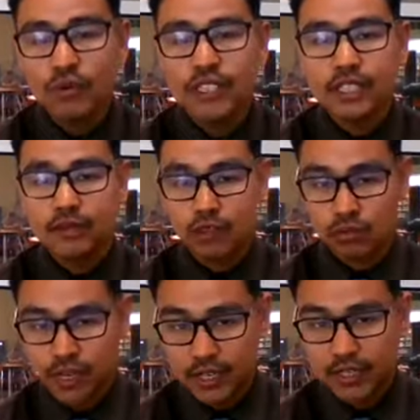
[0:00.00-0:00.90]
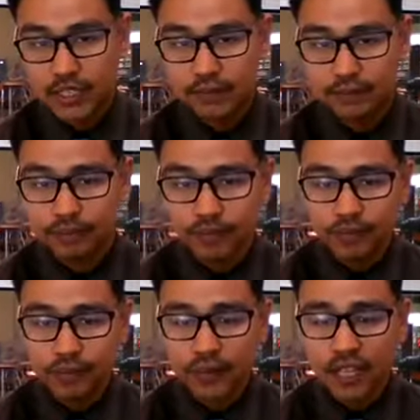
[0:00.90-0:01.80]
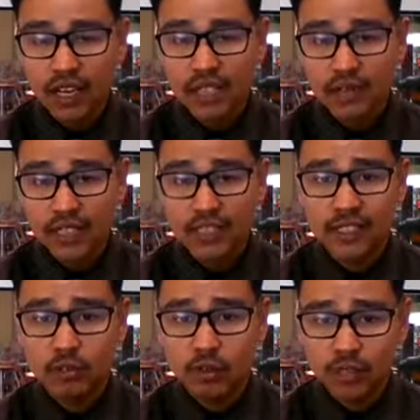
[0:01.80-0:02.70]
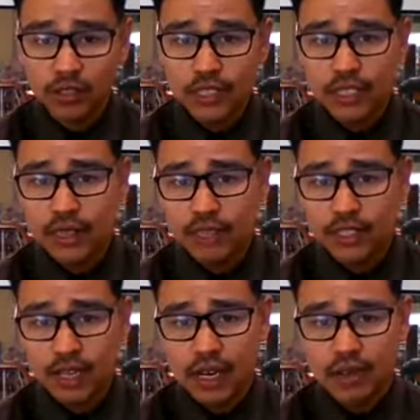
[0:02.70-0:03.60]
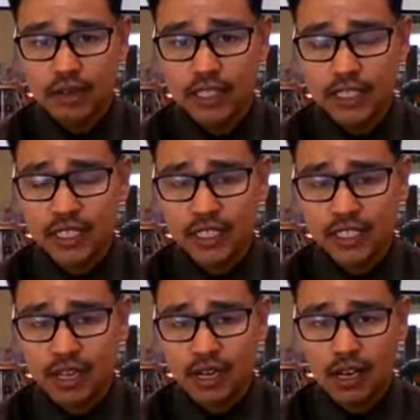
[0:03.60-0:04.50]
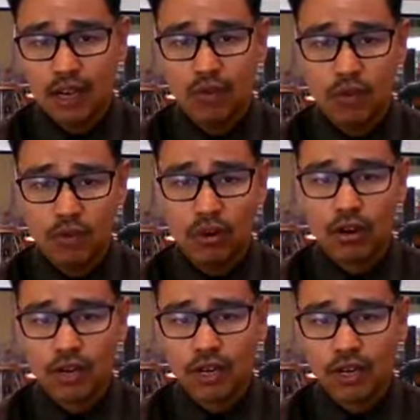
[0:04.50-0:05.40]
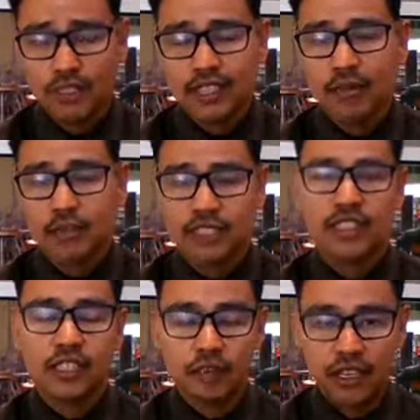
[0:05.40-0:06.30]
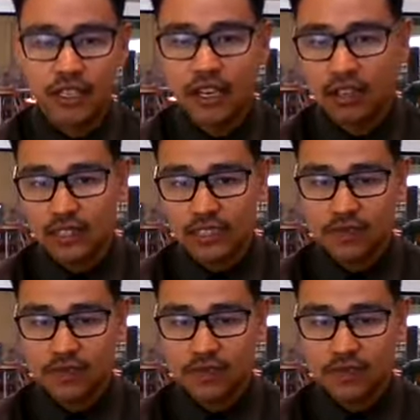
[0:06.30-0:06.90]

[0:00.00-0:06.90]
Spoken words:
receive those records automatically, and we'll only receive it just for San Bernardino Valley College.